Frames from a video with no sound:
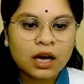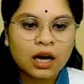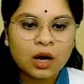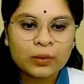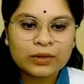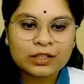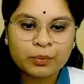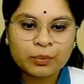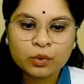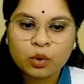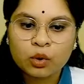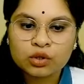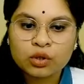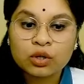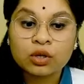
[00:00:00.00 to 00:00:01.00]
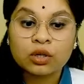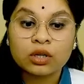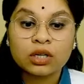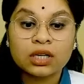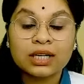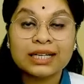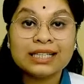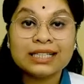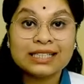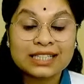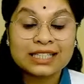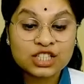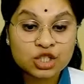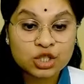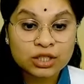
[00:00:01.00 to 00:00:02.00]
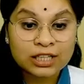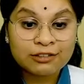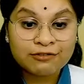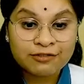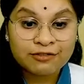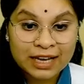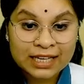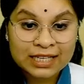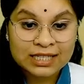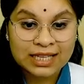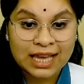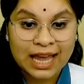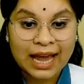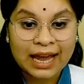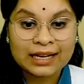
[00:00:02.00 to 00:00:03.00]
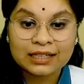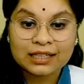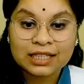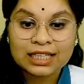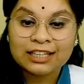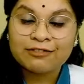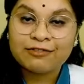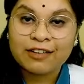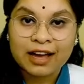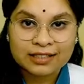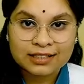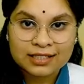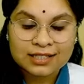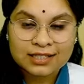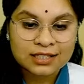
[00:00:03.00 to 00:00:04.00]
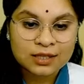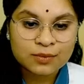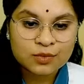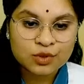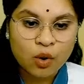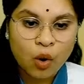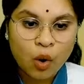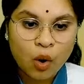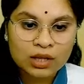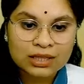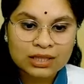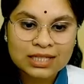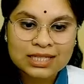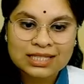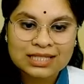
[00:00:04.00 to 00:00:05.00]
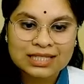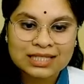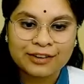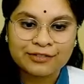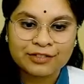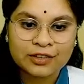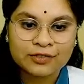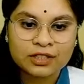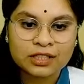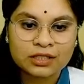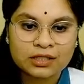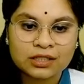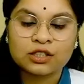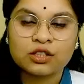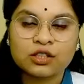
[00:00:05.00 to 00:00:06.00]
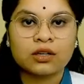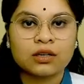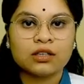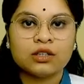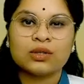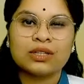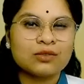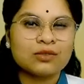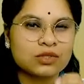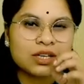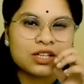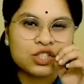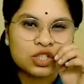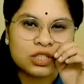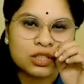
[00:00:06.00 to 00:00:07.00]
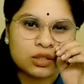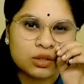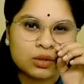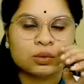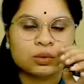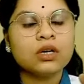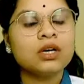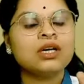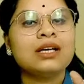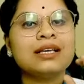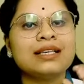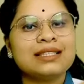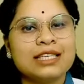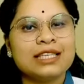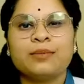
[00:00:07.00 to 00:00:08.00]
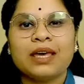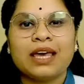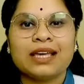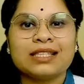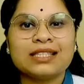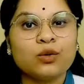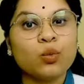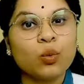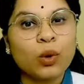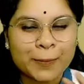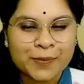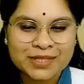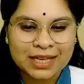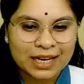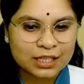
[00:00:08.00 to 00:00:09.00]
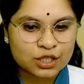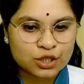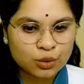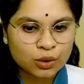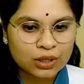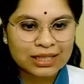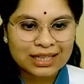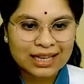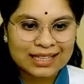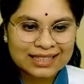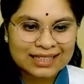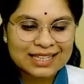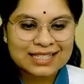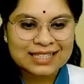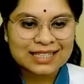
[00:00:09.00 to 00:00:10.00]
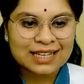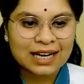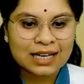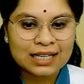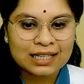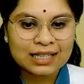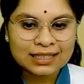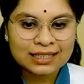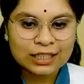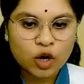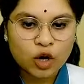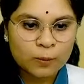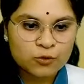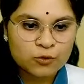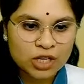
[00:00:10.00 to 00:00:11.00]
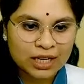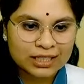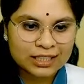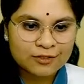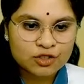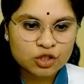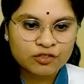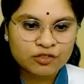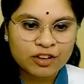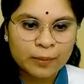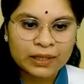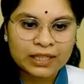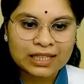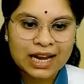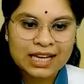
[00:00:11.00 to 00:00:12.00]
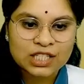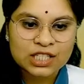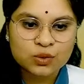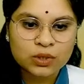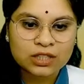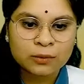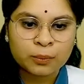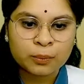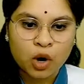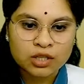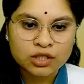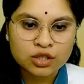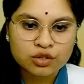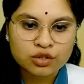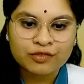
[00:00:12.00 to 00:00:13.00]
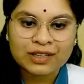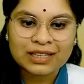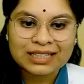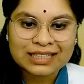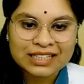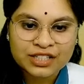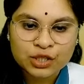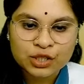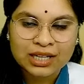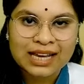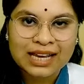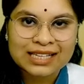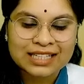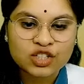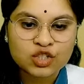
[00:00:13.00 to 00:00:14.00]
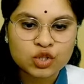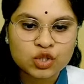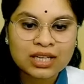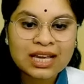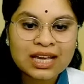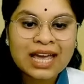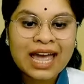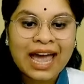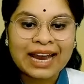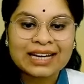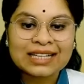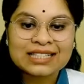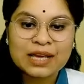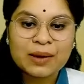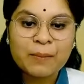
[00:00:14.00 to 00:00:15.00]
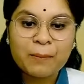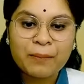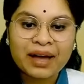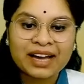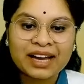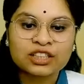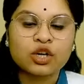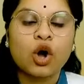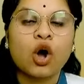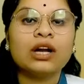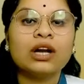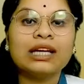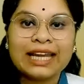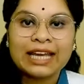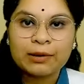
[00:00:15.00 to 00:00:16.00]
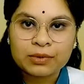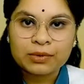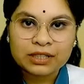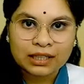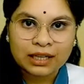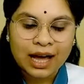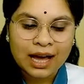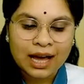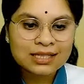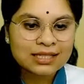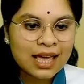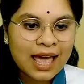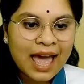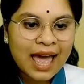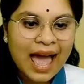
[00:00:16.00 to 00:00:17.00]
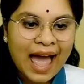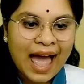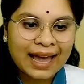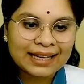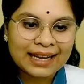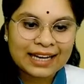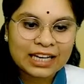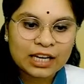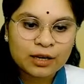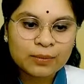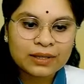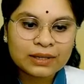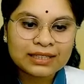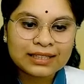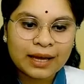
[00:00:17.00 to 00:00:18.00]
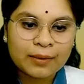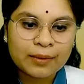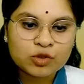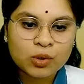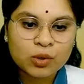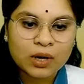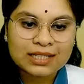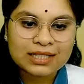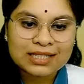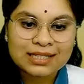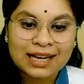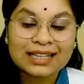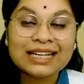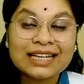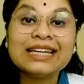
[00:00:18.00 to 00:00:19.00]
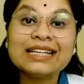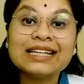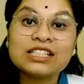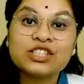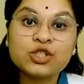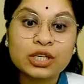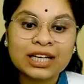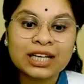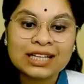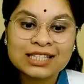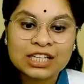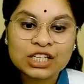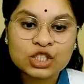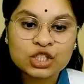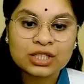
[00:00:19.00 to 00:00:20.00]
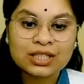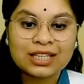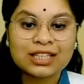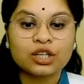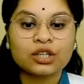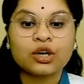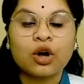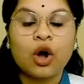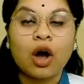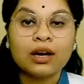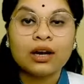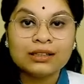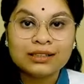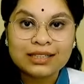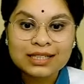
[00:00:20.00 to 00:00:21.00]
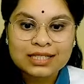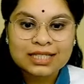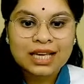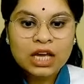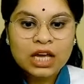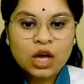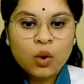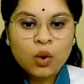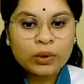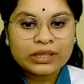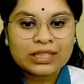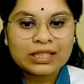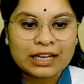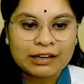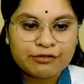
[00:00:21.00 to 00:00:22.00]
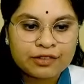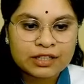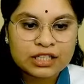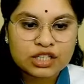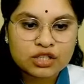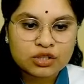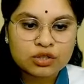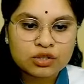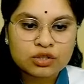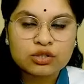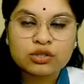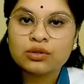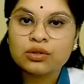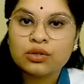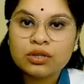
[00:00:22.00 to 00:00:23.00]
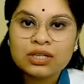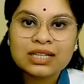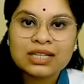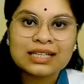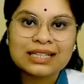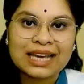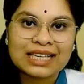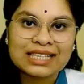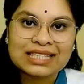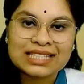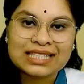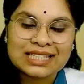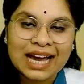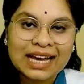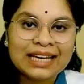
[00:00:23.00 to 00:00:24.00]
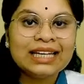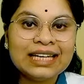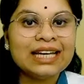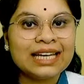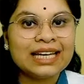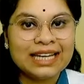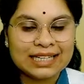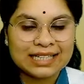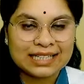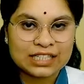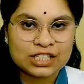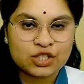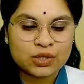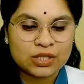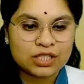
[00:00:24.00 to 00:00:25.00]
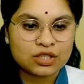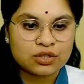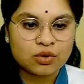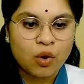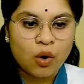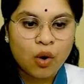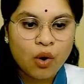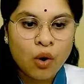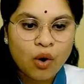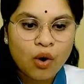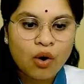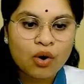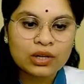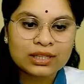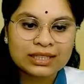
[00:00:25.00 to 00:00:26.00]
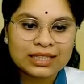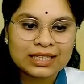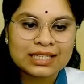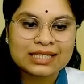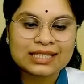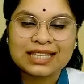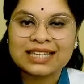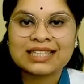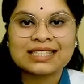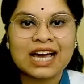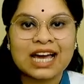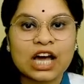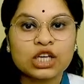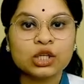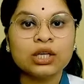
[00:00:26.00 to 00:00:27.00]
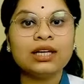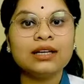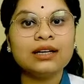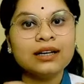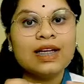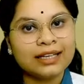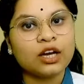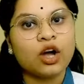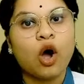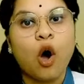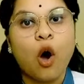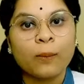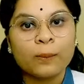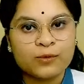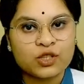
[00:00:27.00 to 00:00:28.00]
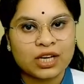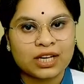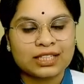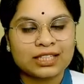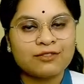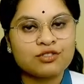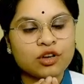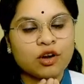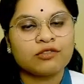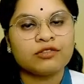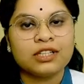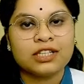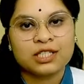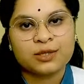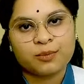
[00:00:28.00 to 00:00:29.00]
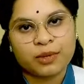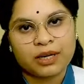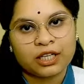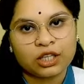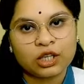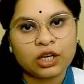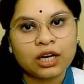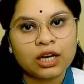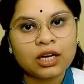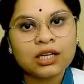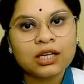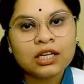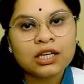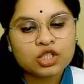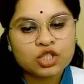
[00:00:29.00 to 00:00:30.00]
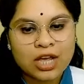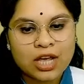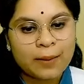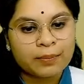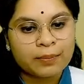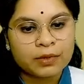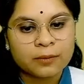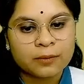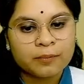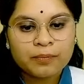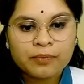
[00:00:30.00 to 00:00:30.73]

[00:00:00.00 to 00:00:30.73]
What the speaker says: With the proto-industrial phase and early factor system. So all this they have given it in your, you can search it in your CBSE website. So you can get these learning objectives. So familiarize with the process of industrialization and its impact on labor class, and enable them to understand industrialization in the colonies with the reference to textile industry. So all these things are your learning objectives of this particular chapter.